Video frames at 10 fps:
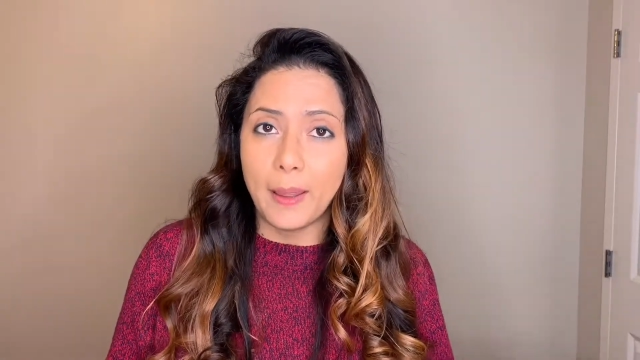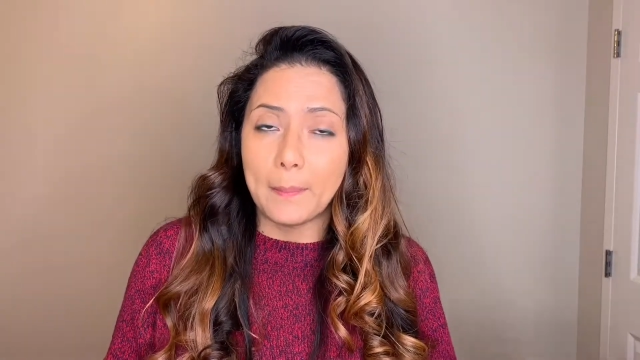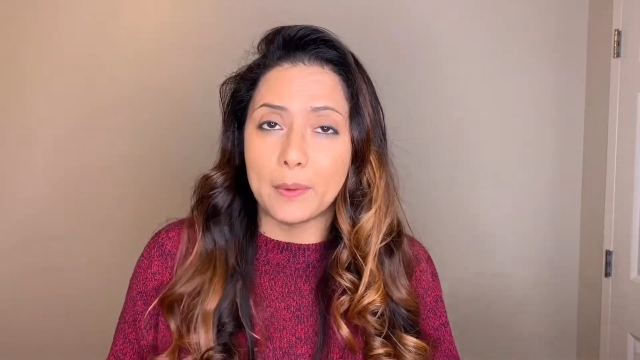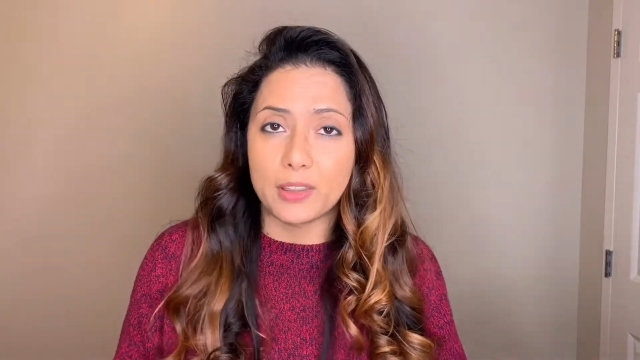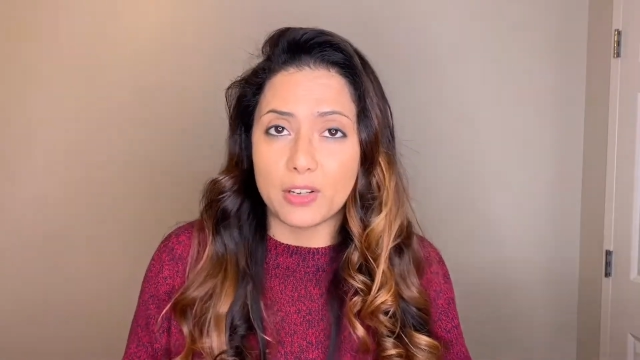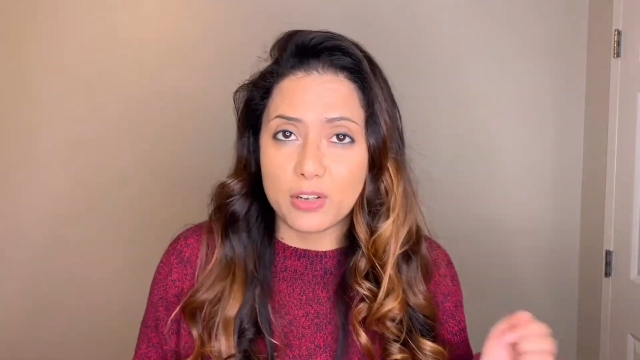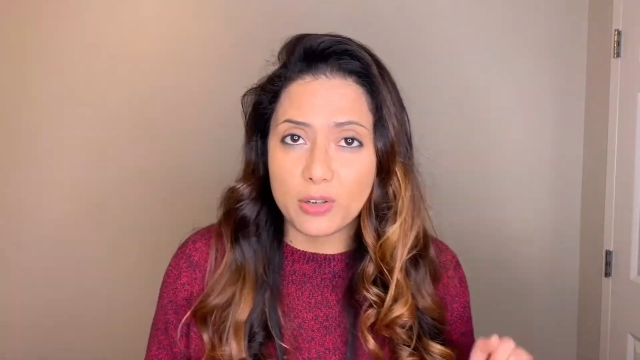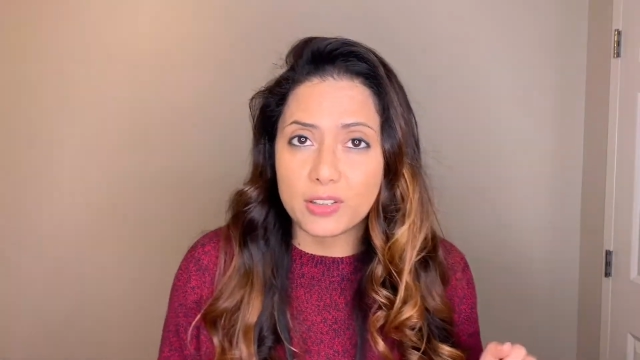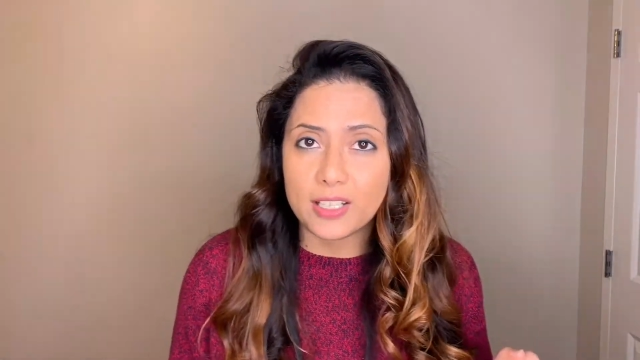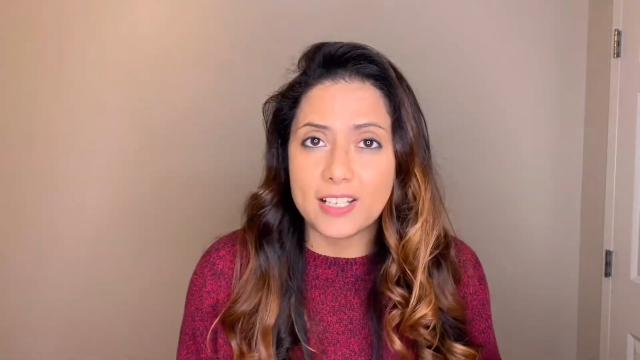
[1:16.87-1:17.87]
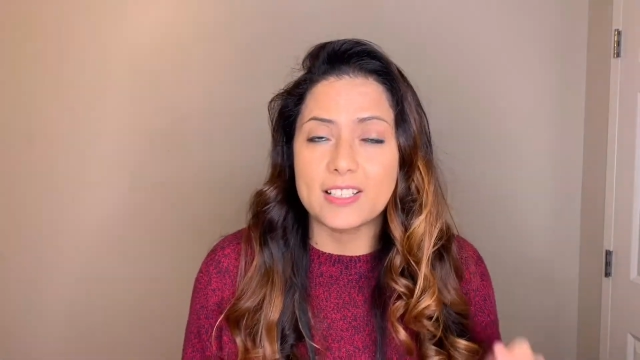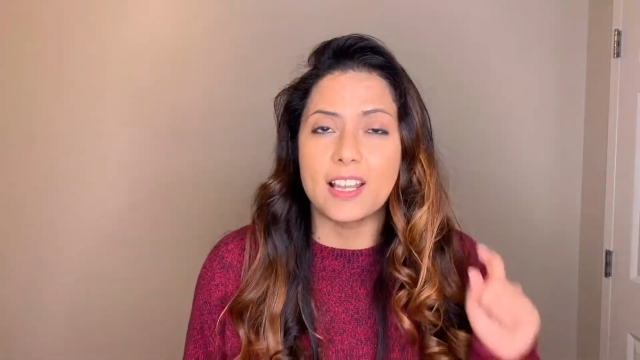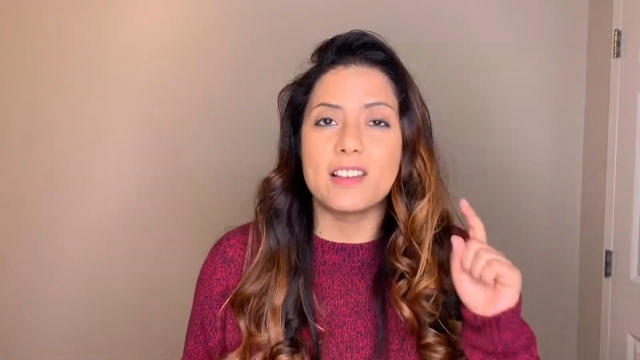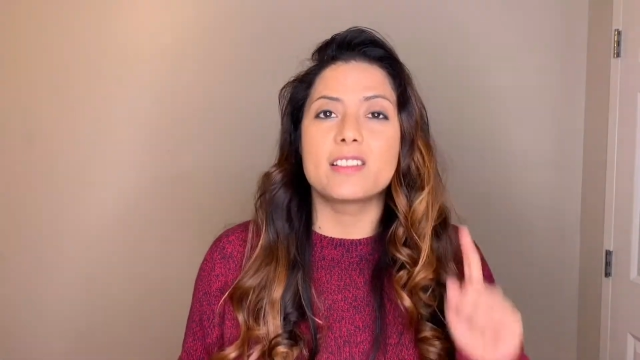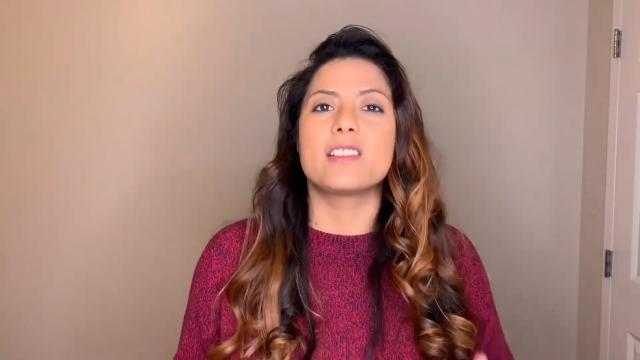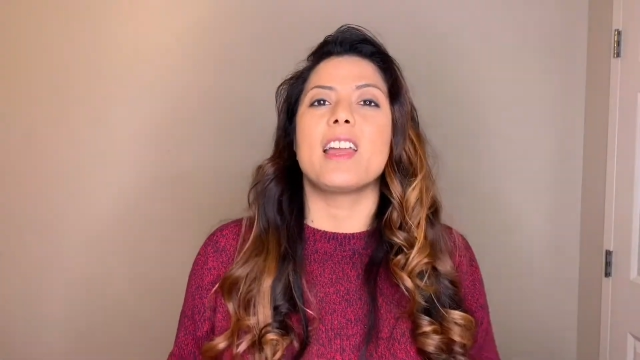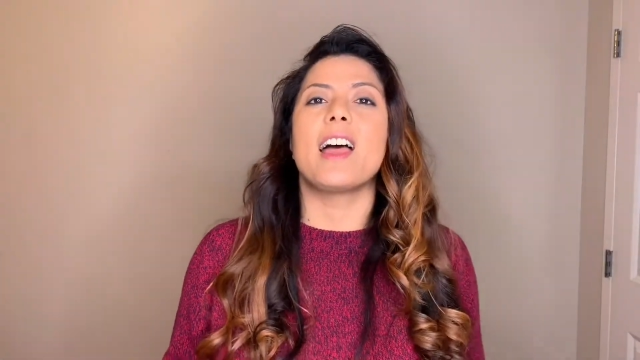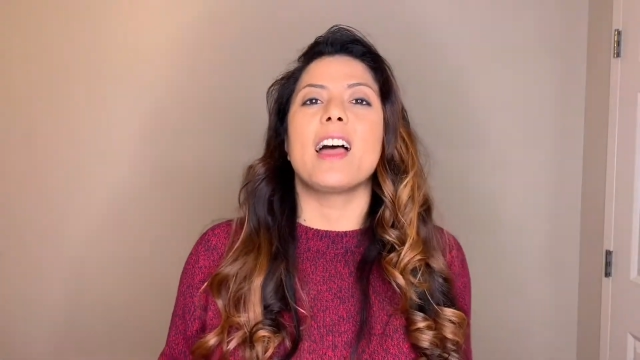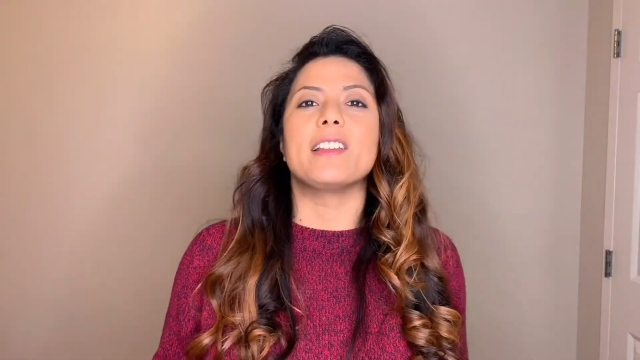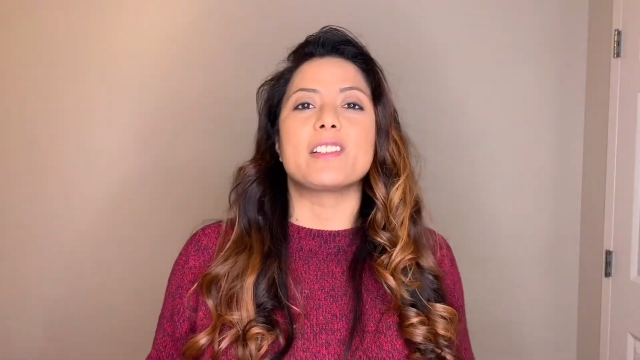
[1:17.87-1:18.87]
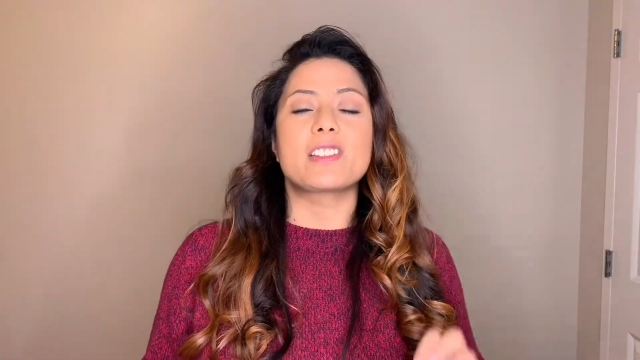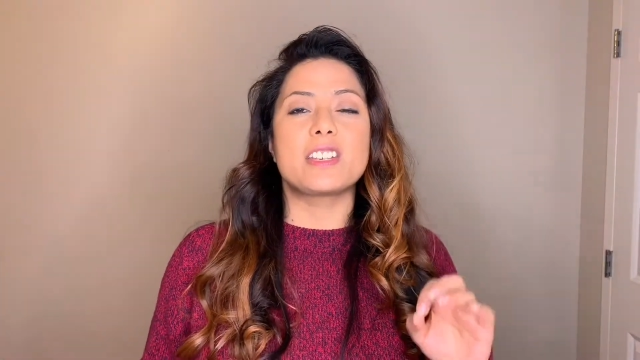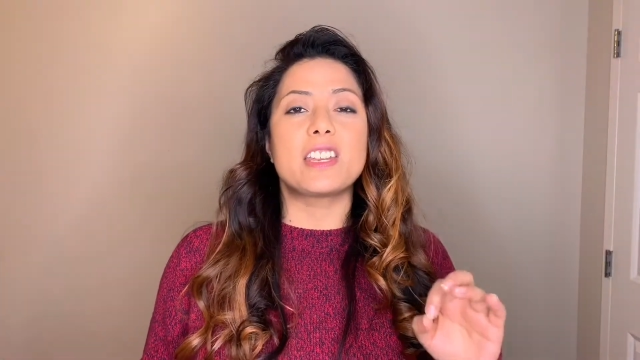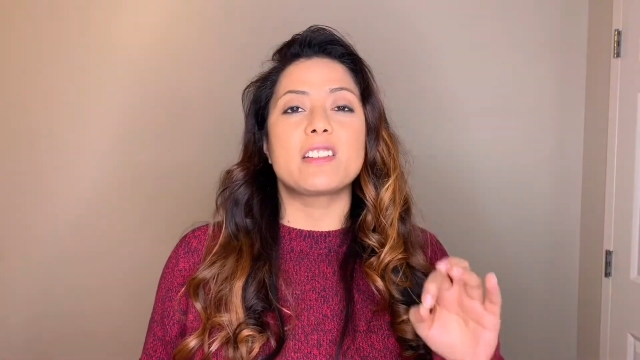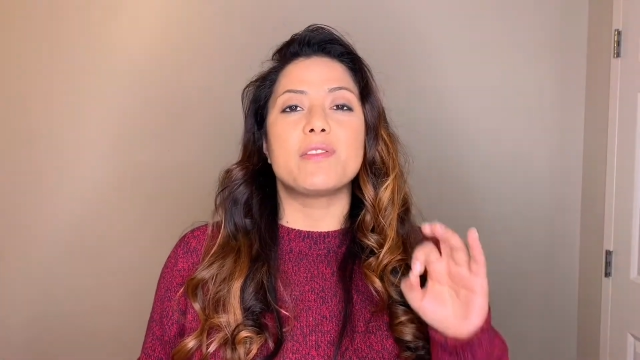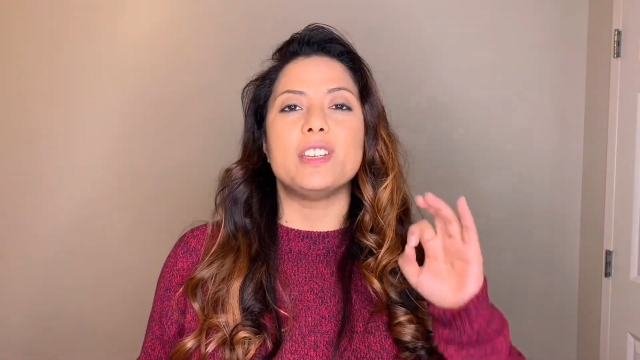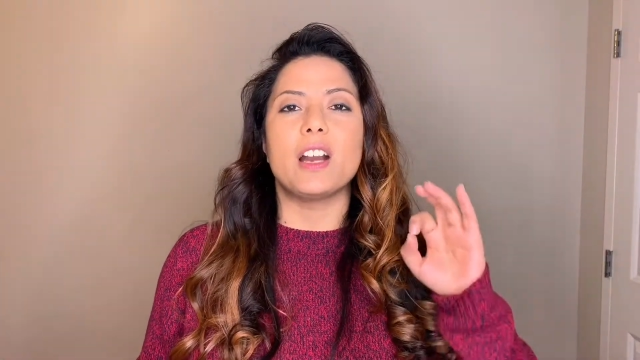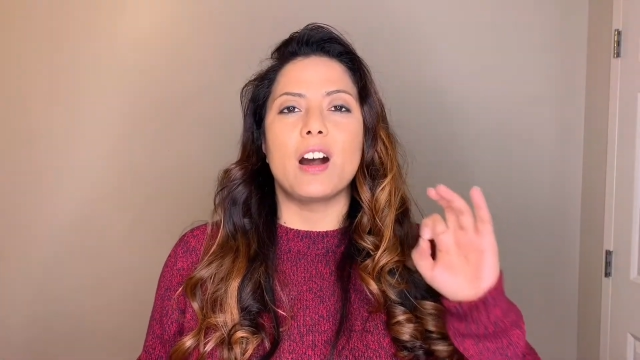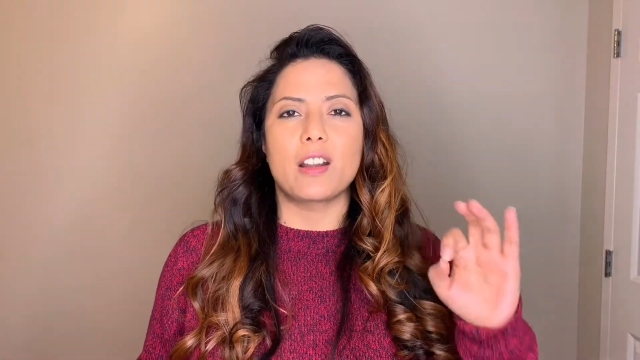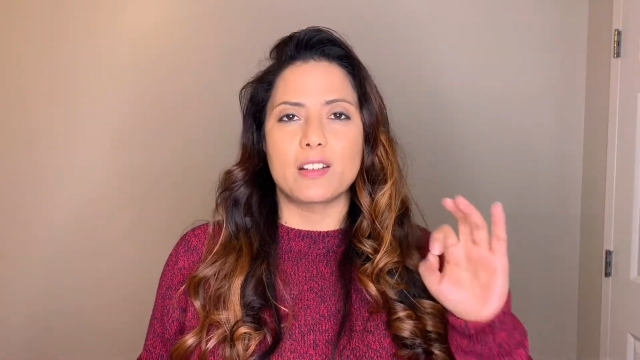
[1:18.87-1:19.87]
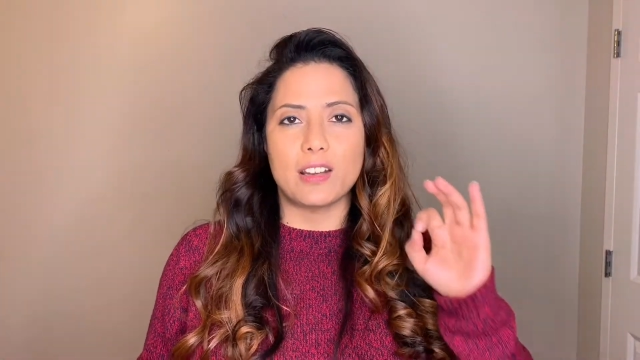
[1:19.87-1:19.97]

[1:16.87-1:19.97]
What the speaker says: But the truth is, Edison had state-of-the-art